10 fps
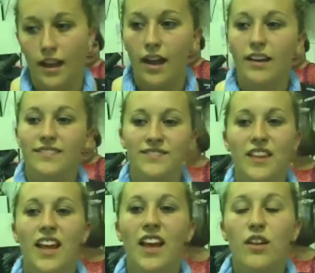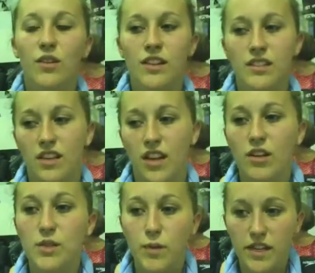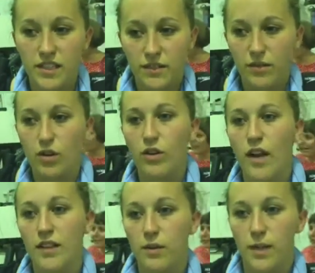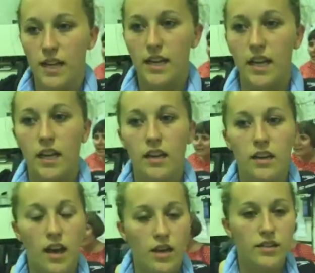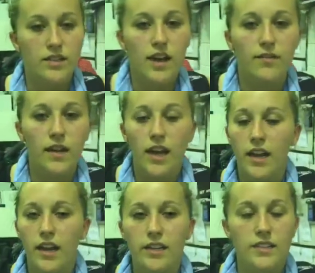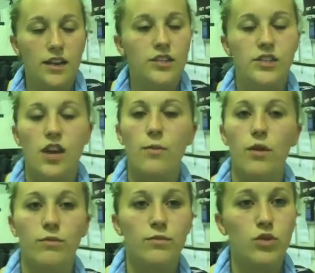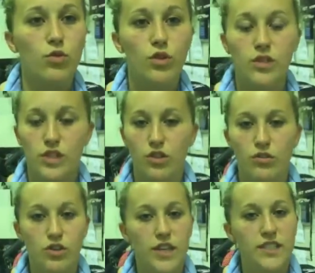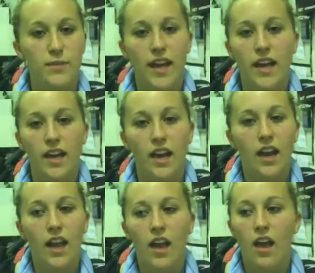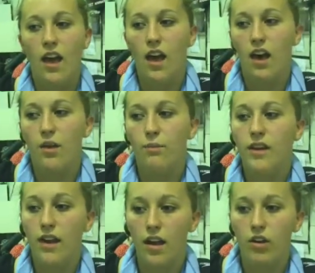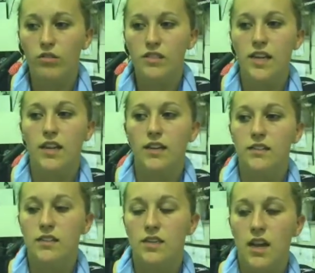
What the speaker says: Yeah, it was pretty difficult at the beginning. I was having headaches. I'd just come home from school and just go straight to bed. But now, since